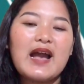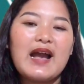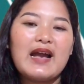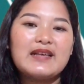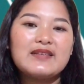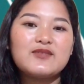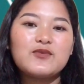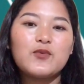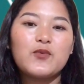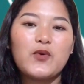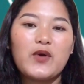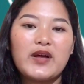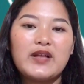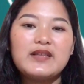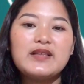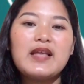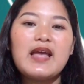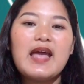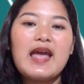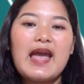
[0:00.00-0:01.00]
as
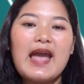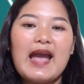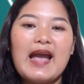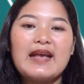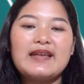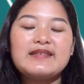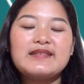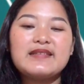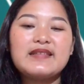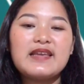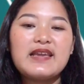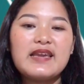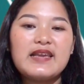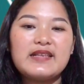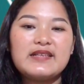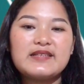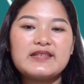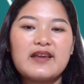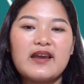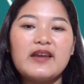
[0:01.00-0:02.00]
well as the
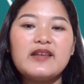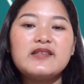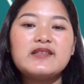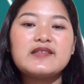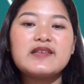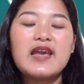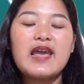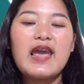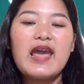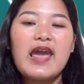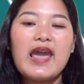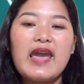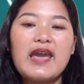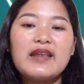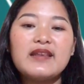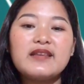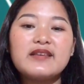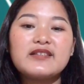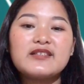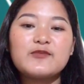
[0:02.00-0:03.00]
insights
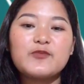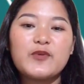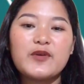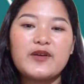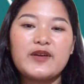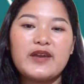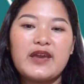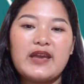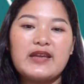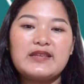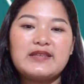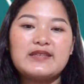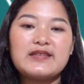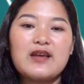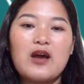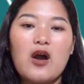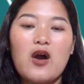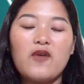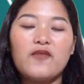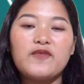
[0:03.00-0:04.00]
and experience
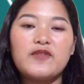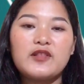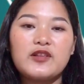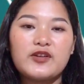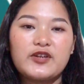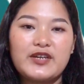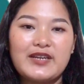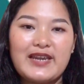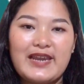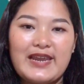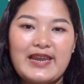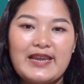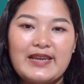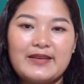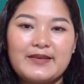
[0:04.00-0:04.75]
of learning.